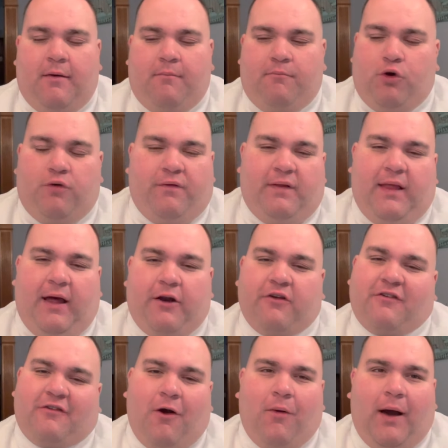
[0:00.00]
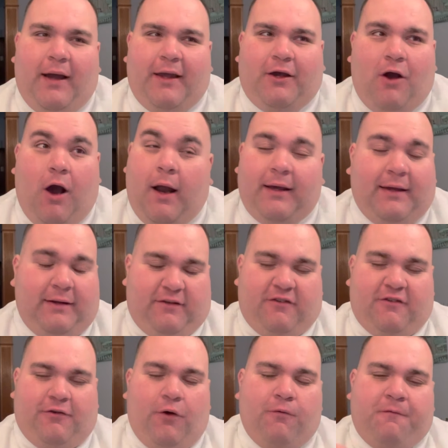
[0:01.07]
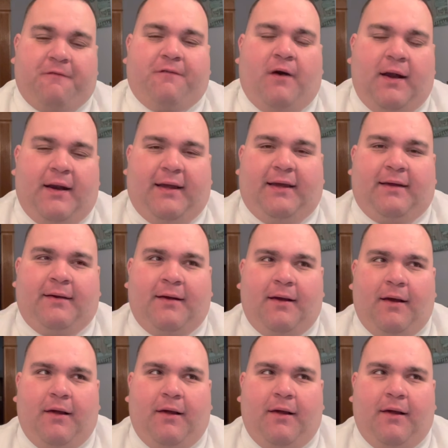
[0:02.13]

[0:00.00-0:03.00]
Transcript: movie that are so iconic and so funny